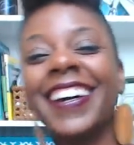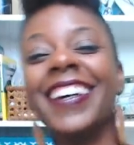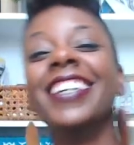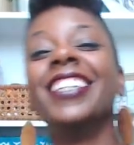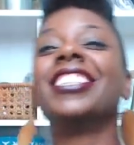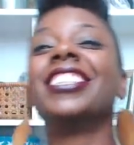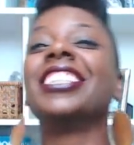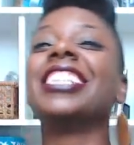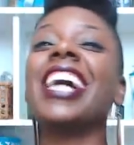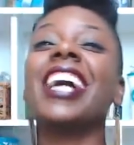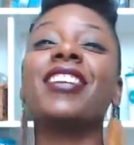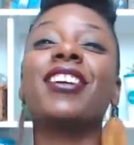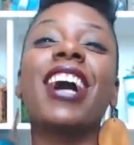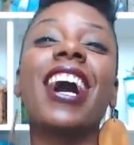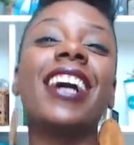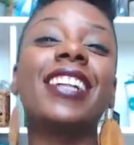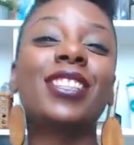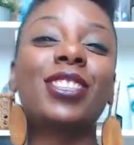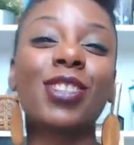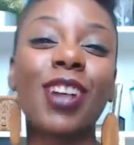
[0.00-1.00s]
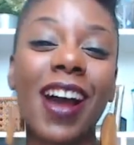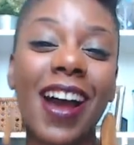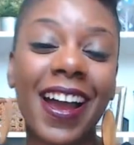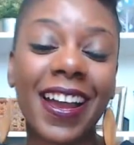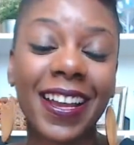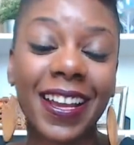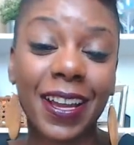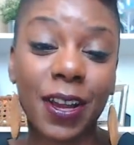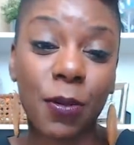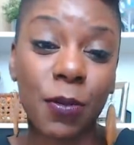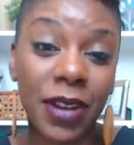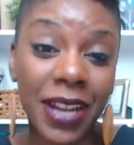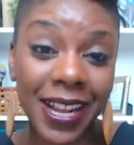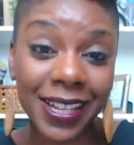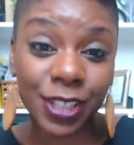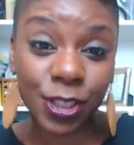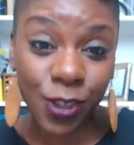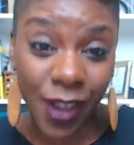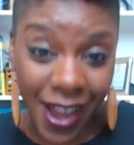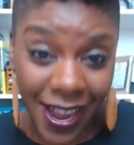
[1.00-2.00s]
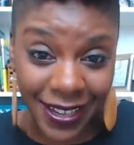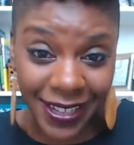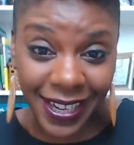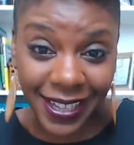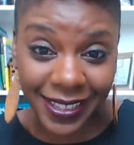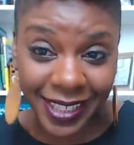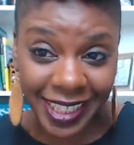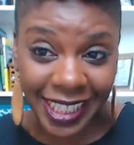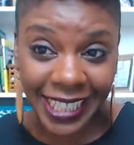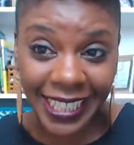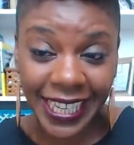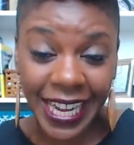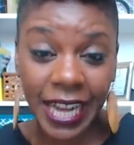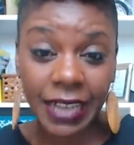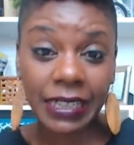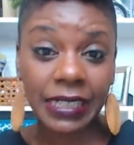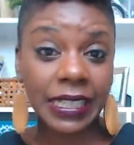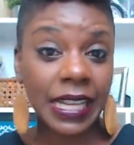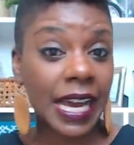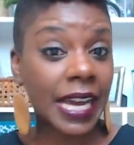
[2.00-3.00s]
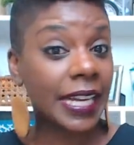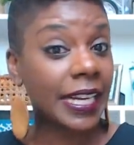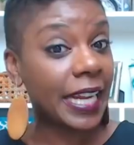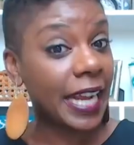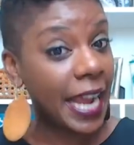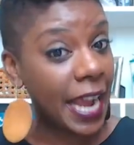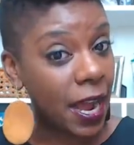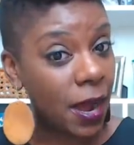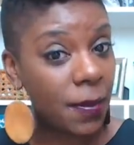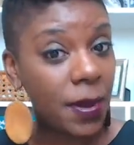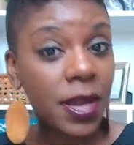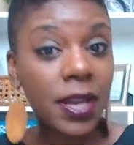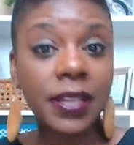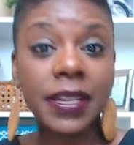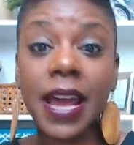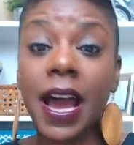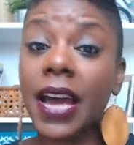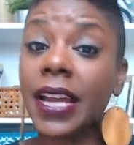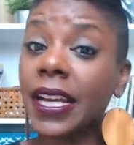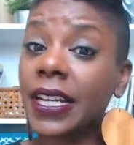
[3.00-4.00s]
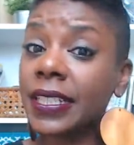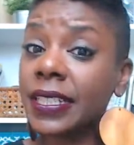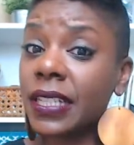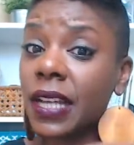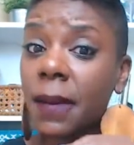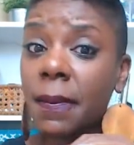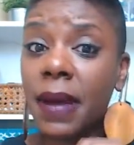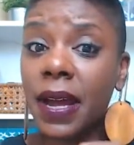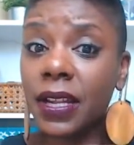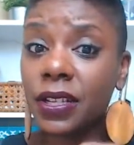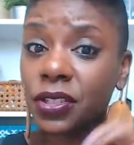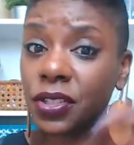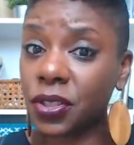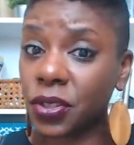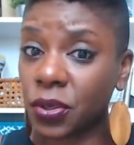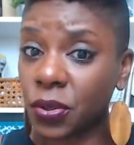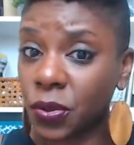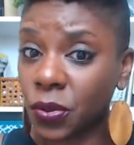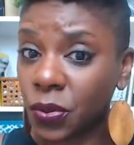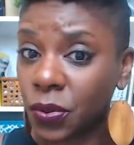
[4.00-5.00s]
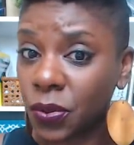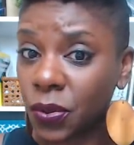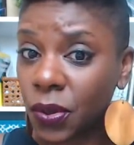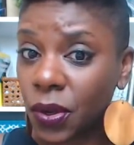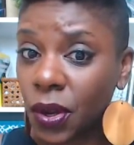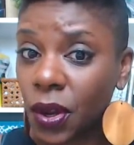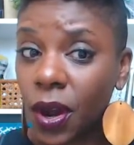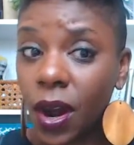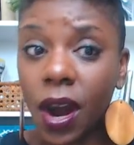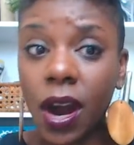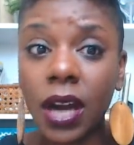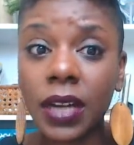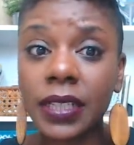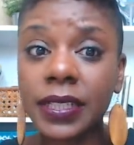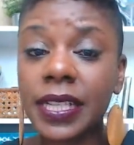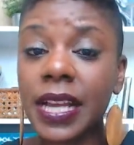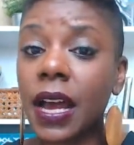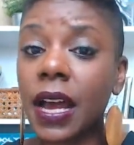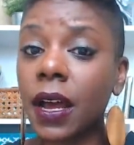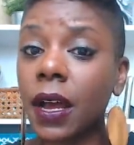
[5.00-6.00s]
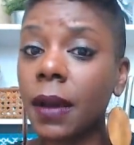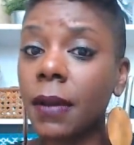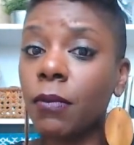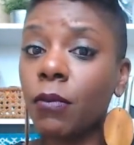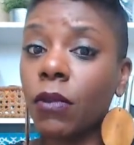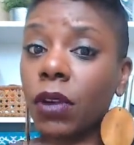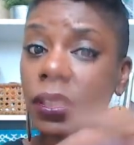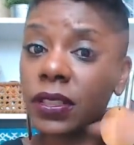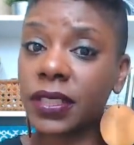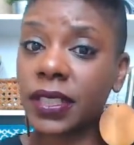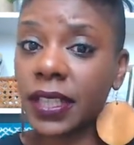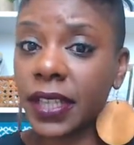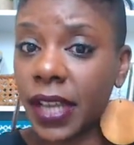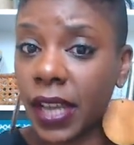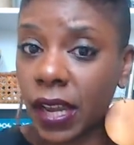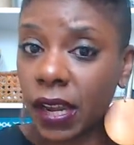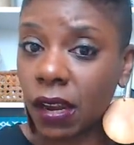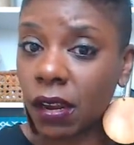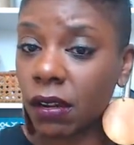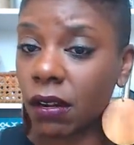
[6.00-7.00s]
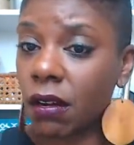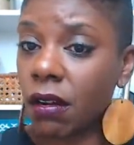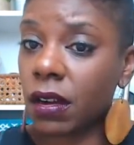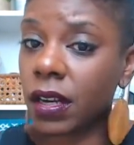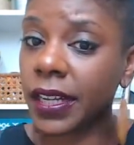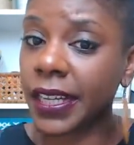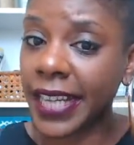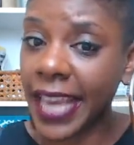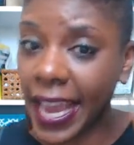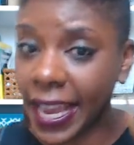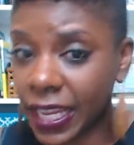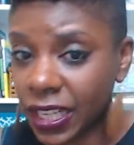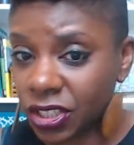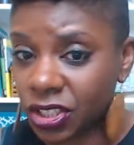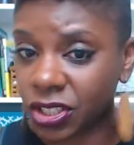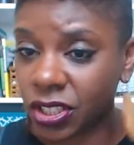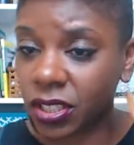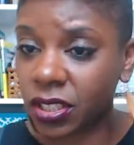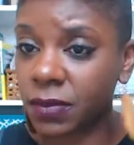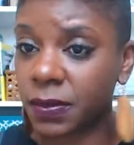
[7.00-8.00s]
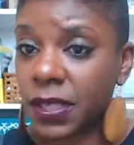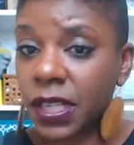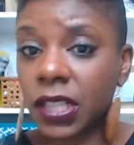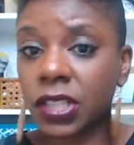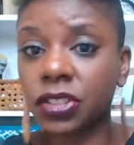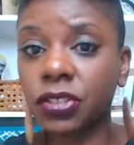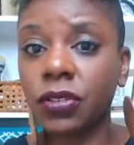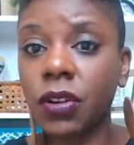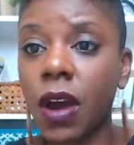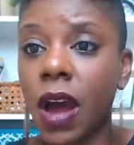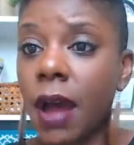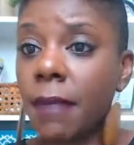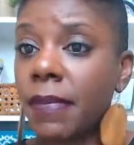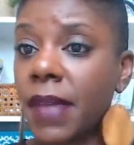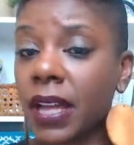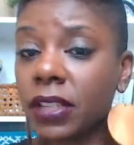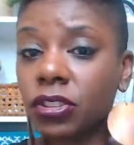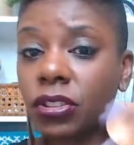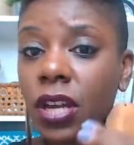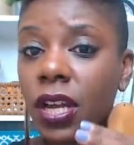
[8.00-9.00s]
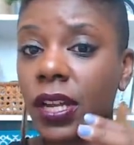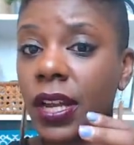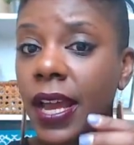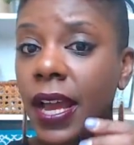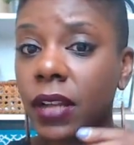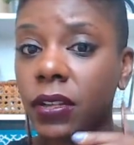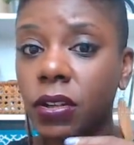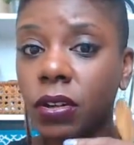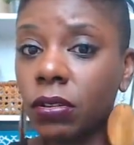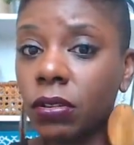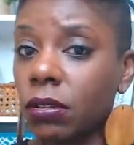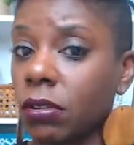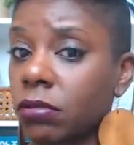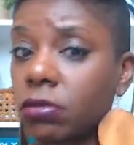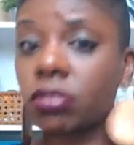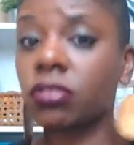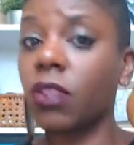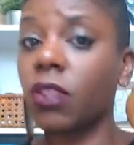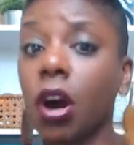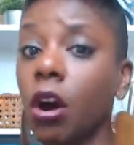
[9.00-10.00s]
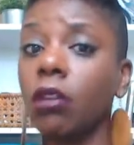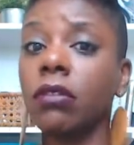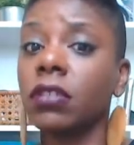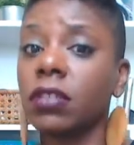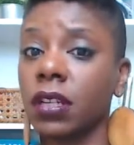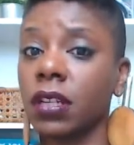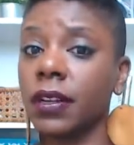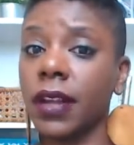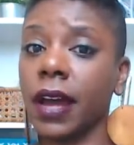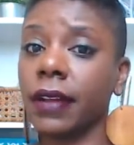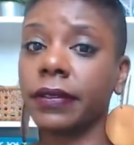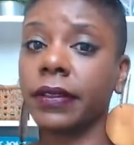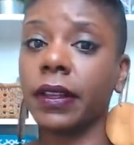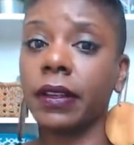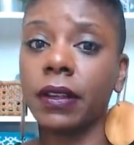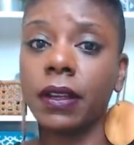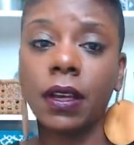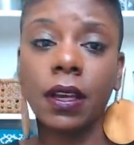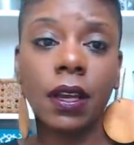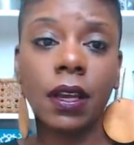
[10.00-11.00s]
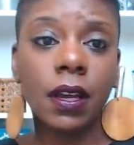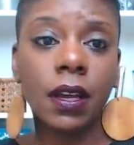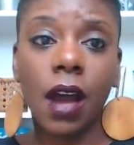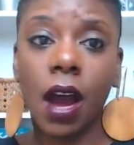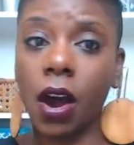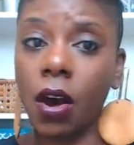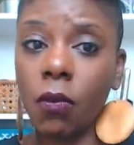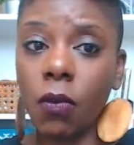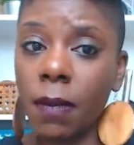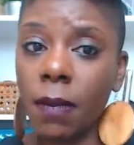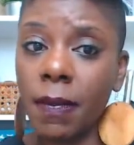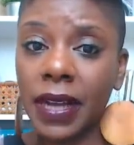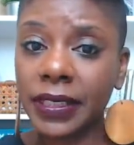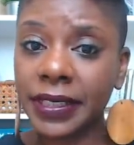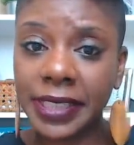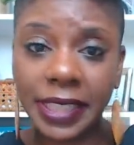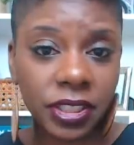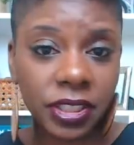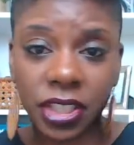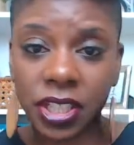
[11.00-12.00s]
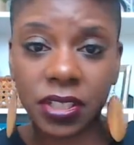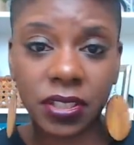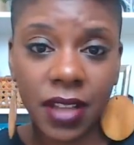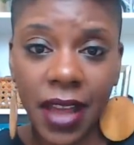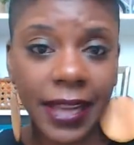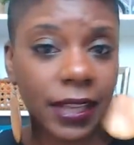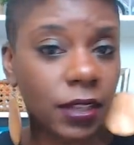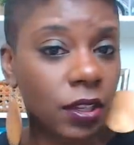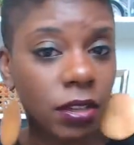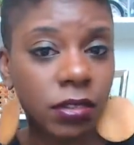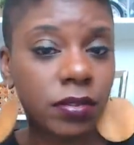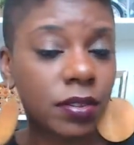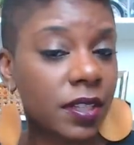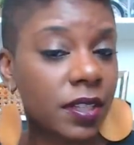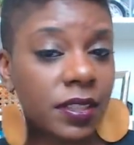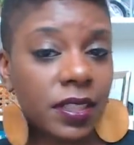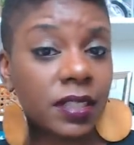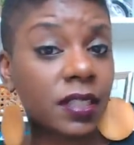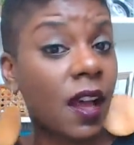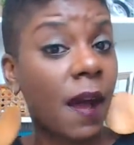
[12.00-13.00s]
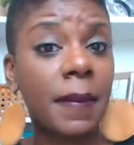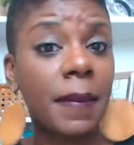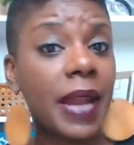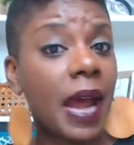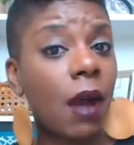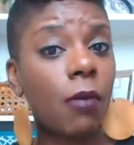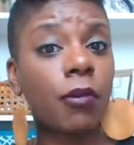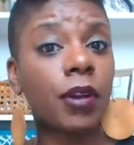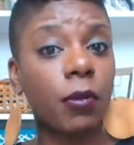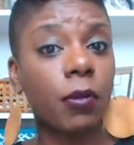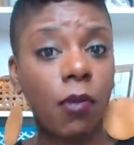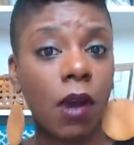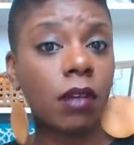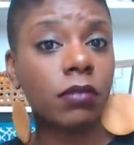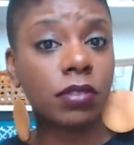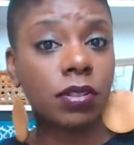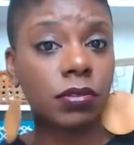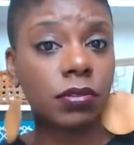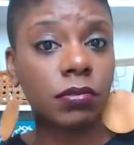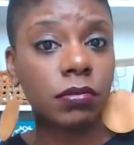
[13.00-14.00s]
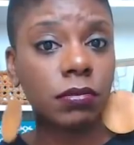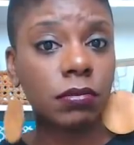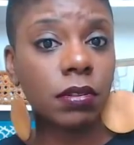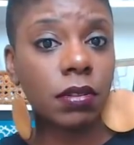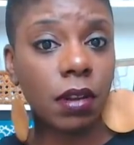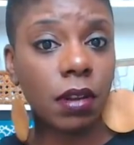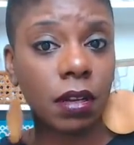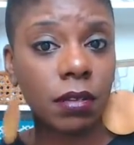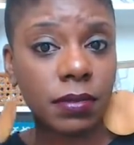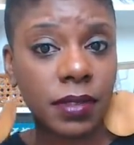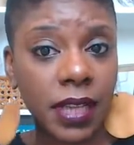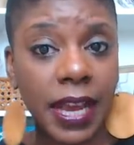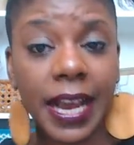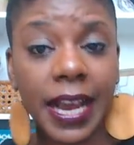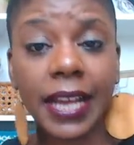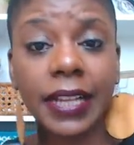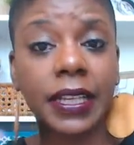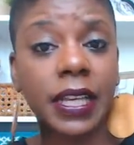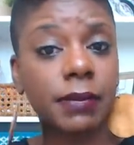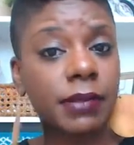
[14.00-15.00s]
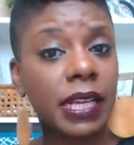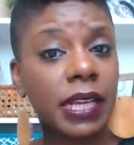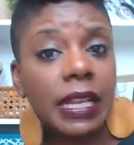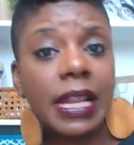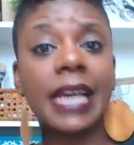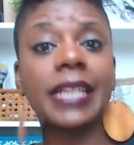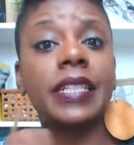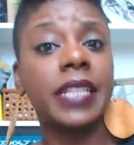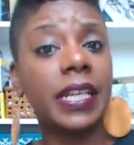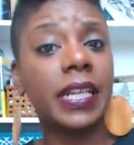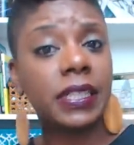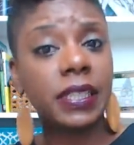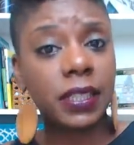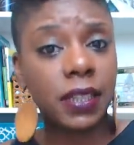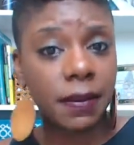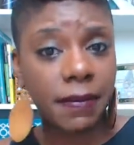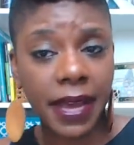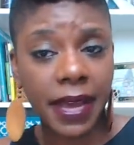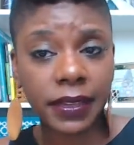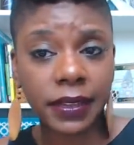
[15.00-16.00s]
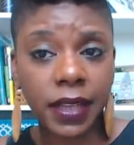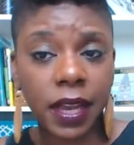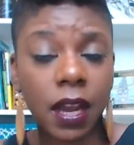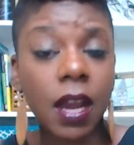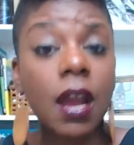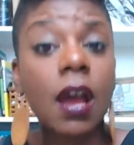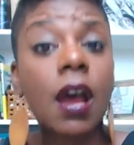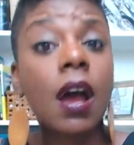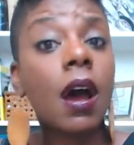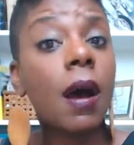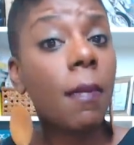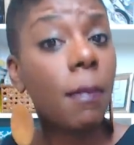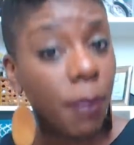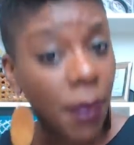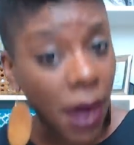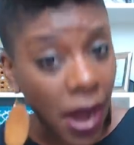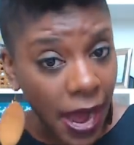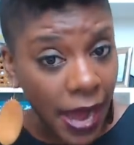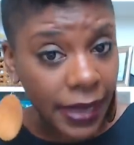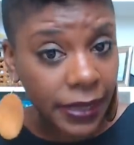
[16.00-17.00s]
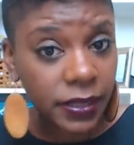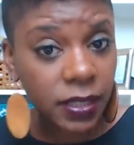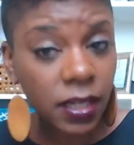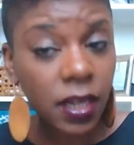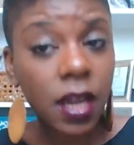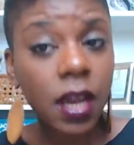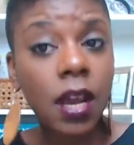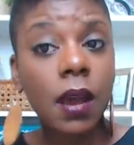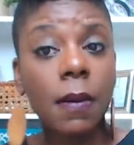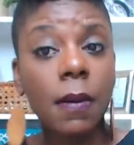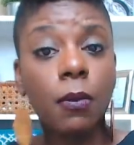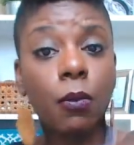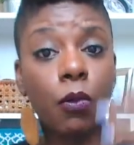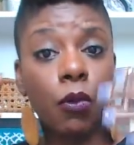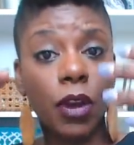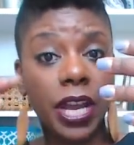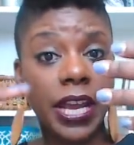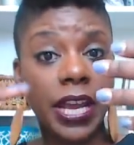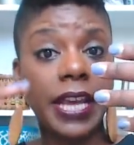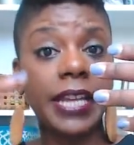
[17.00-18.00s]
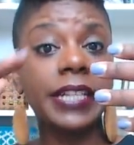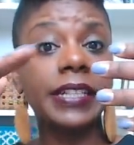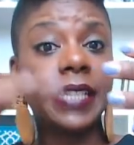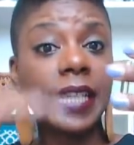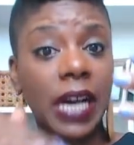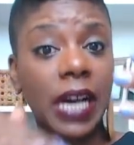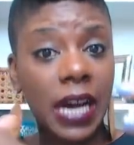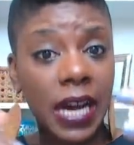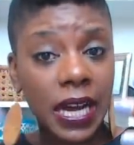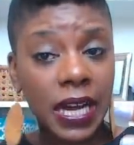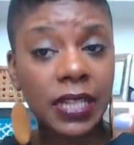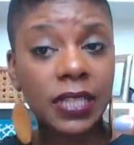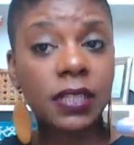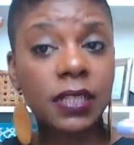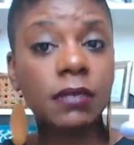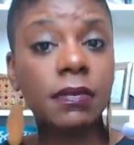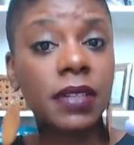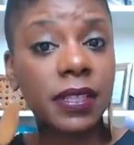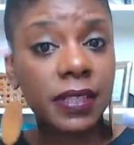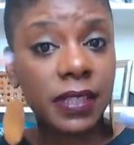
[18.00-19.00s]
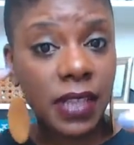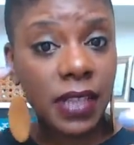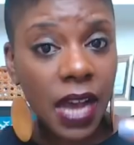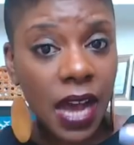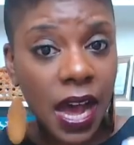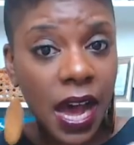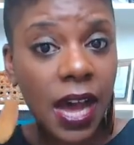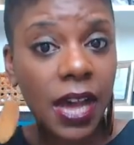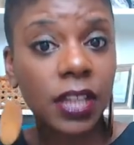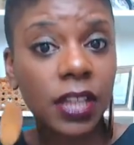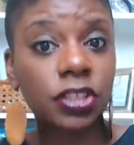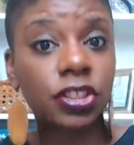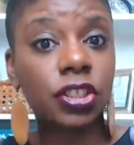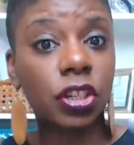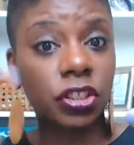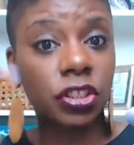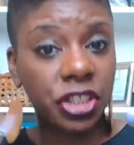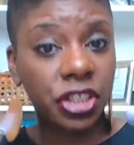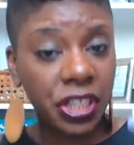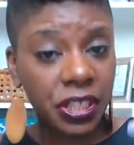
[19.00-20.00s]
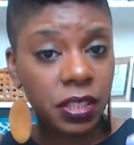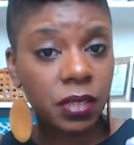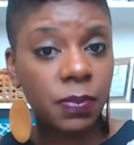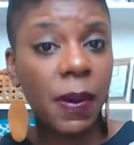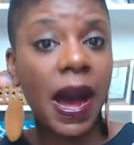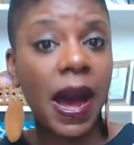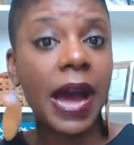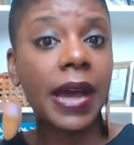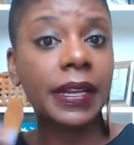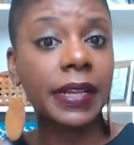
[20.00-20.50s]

She said, you got to try it. And when I tried that shit, I was like, damn. Now, it ain't something I do all the time, once a year, on occasions, because, you know, I'm not trying to have no loose stools or nothing. I don't want my shit just like loosely just coming out when it wants to. You know what I'm saying? I got to keep the elasticity back there. But it does massage your G-spot.